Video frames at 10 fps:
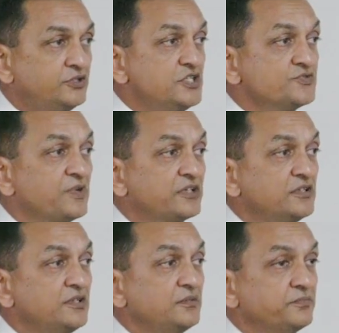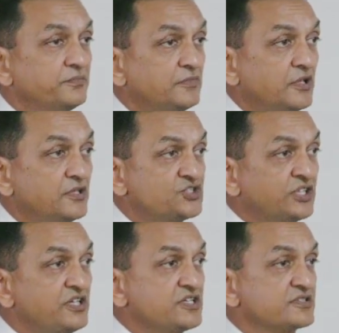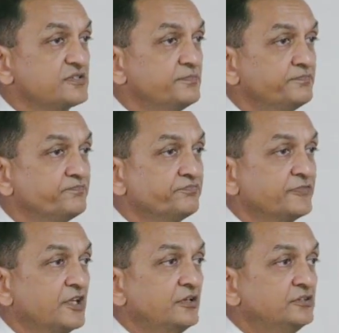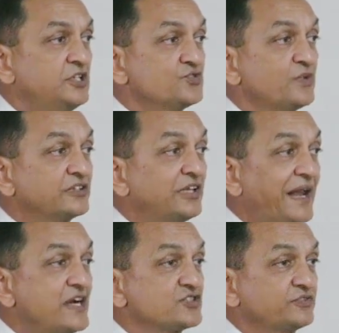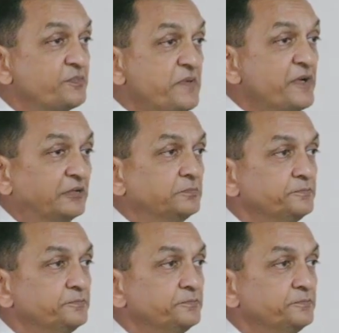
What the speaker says: These were the cities. These were the lands of the people.